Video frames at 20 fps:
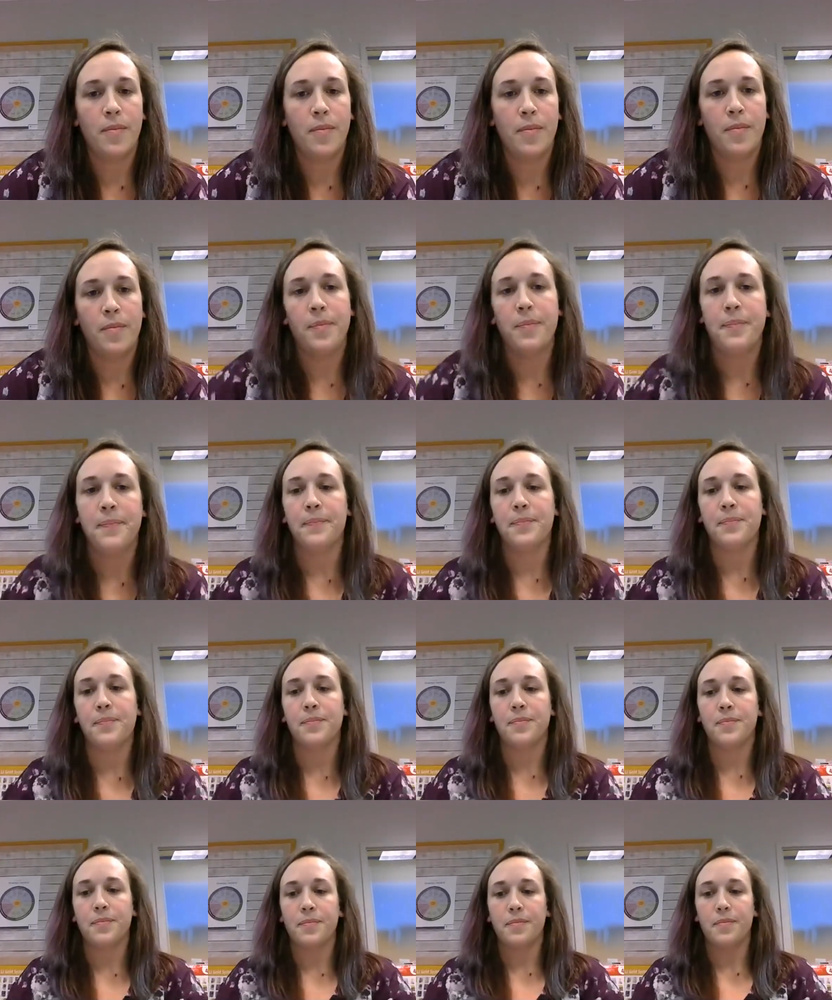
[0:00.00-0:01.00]

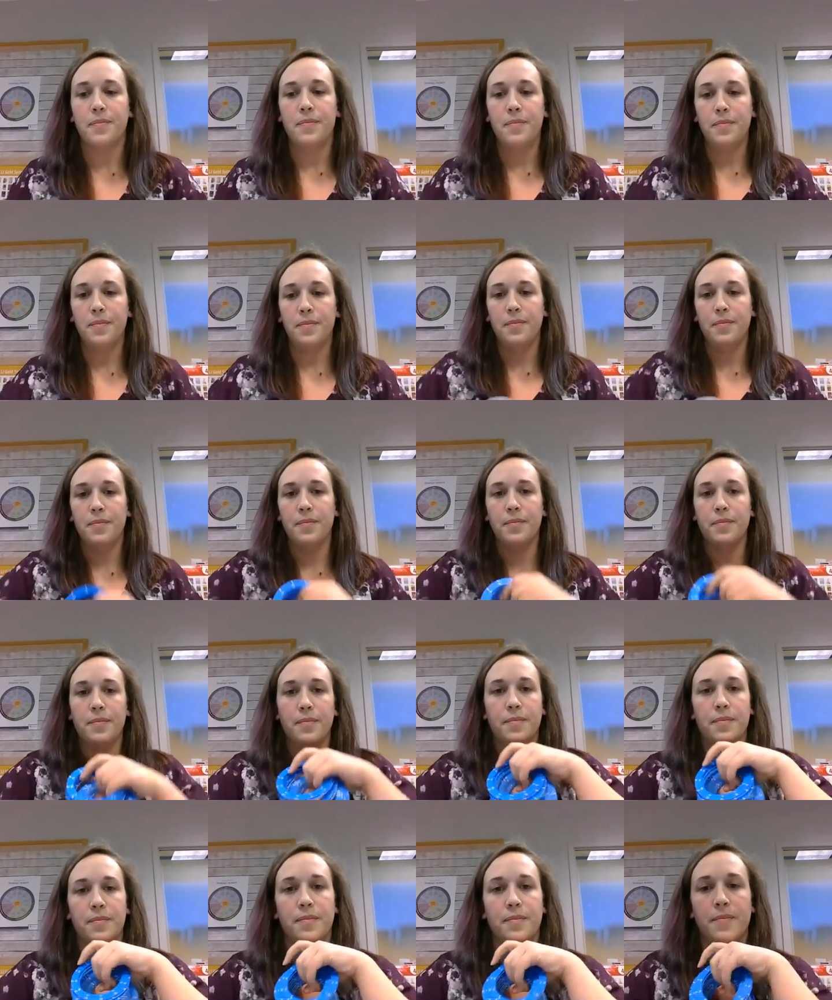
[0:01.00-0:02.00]

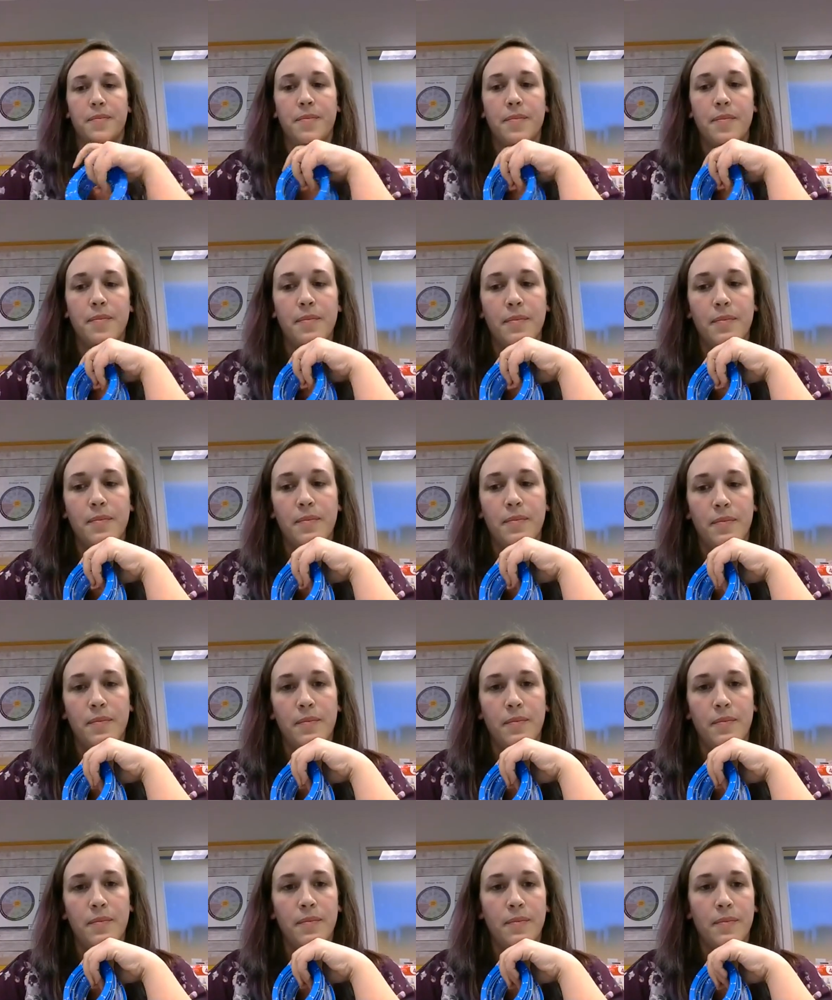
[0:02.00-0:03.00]

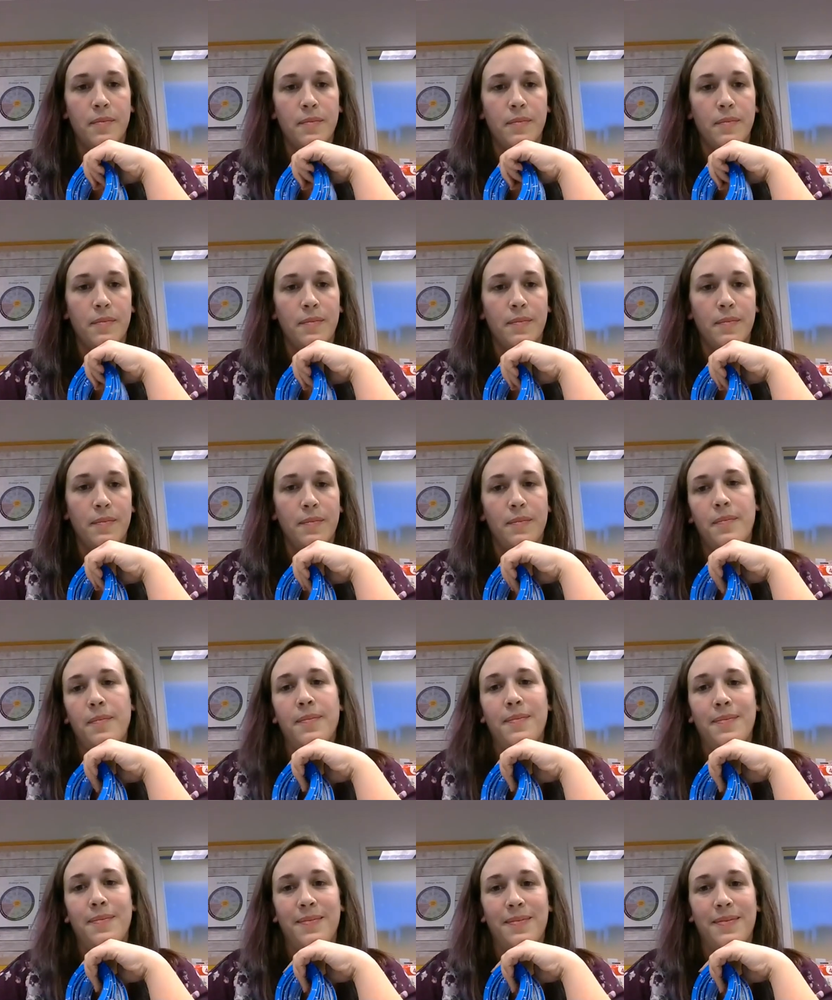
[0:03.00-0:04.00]

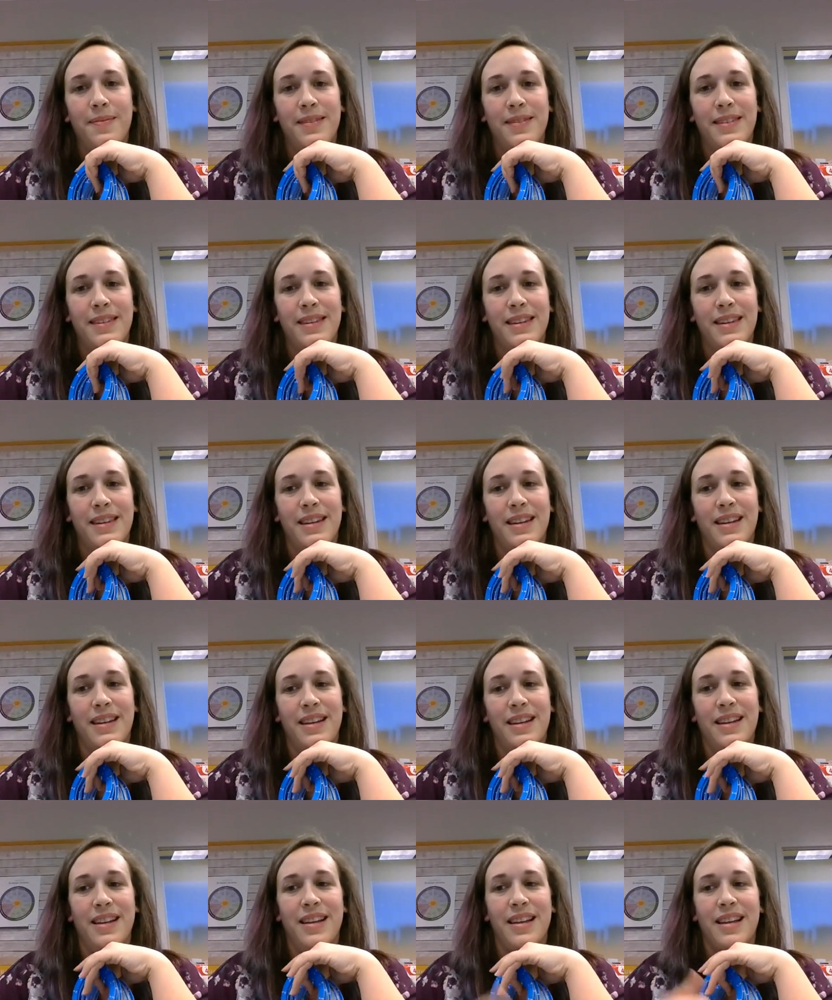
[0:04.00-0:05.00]

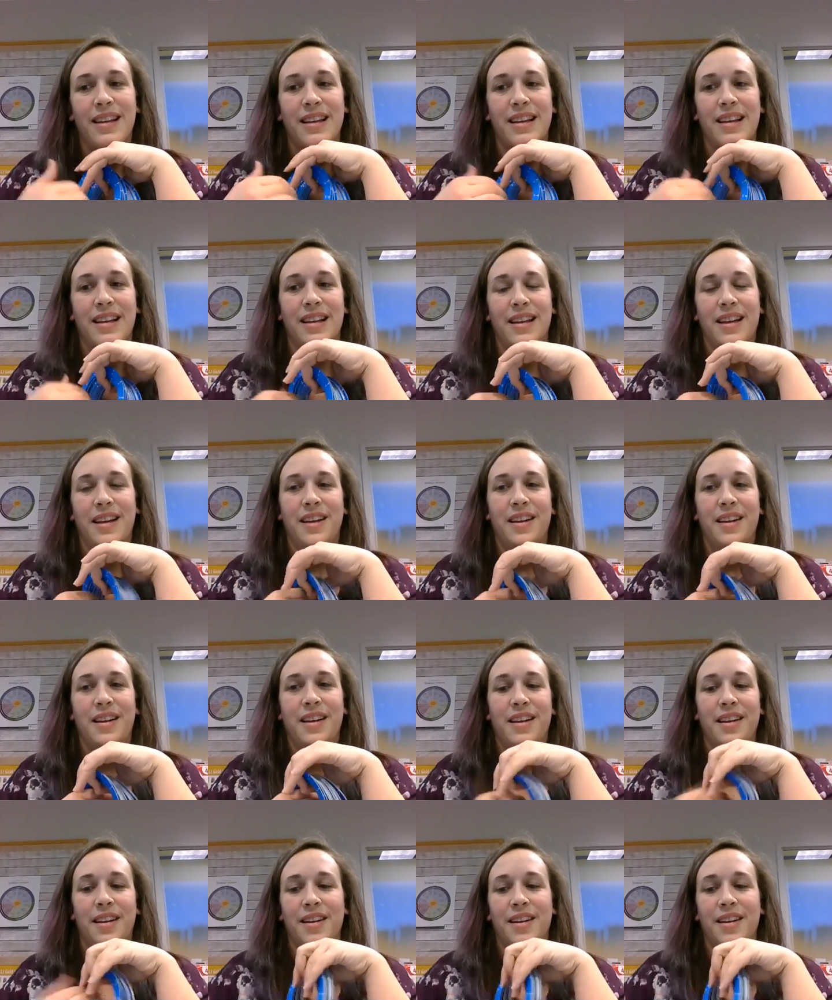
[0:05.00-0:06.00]

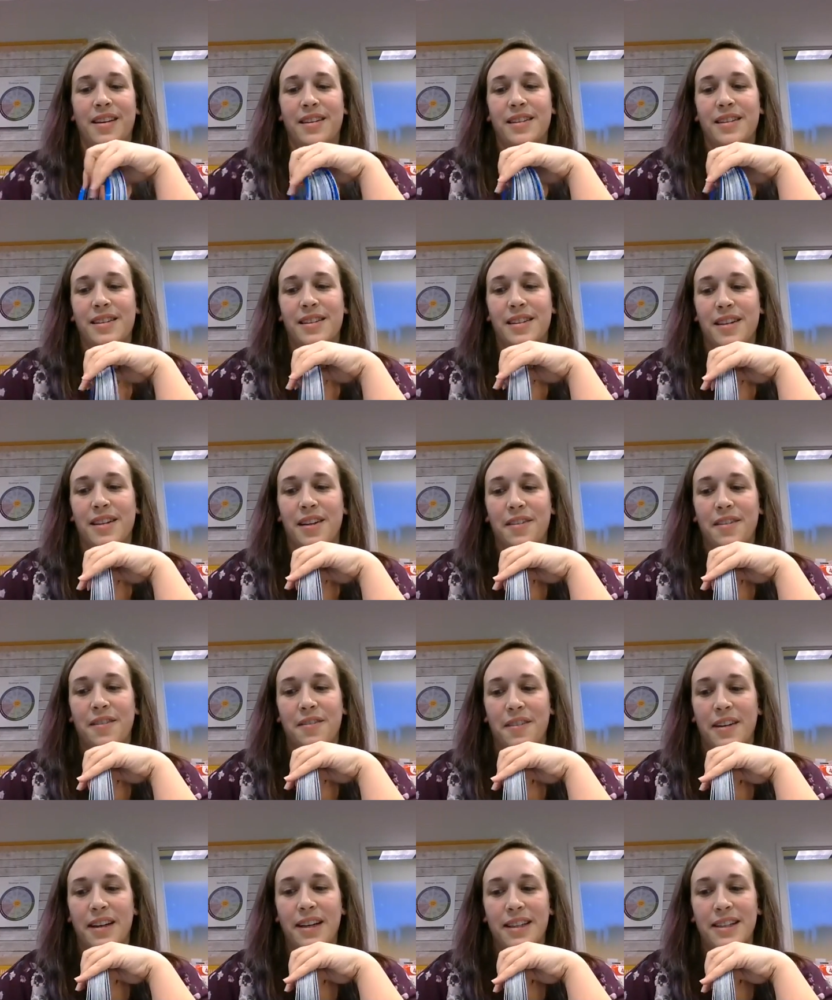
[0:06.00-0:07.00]

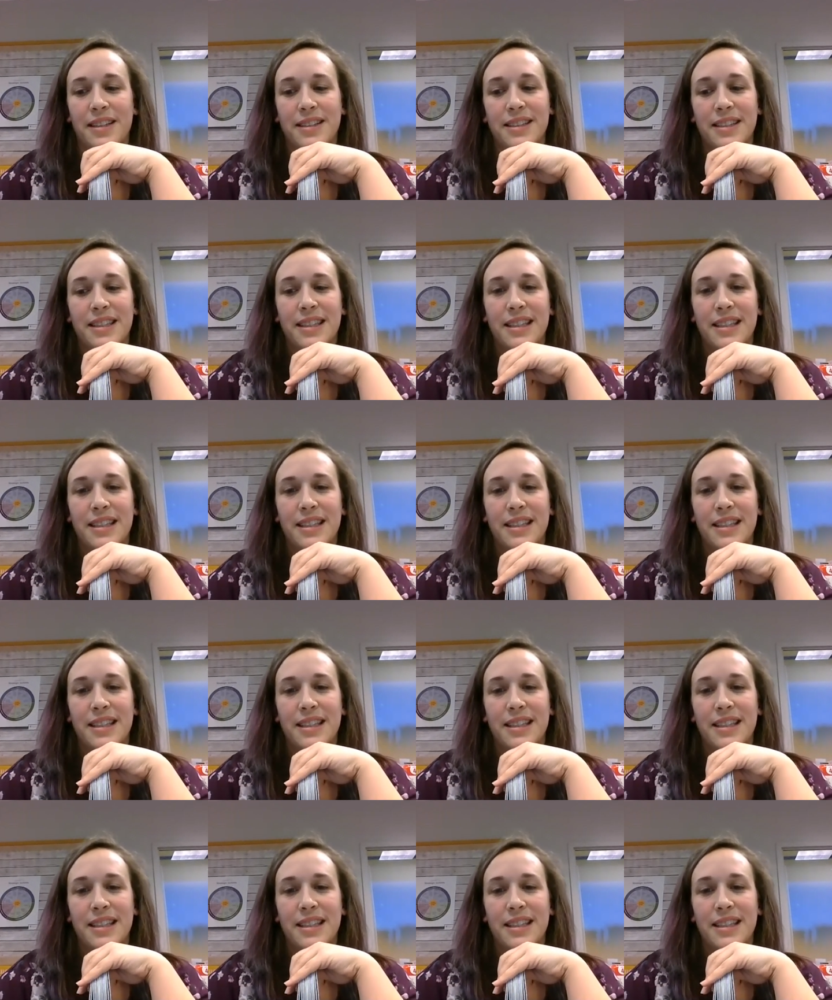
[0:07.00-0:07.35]
Nothing is said.